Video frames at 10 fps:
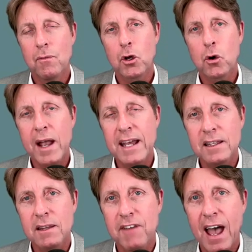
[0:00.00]
creating
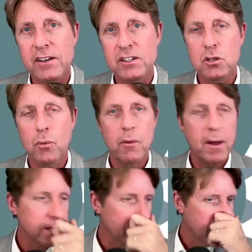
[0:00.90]
the value. So what do I
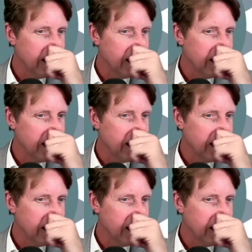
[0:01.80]
mean?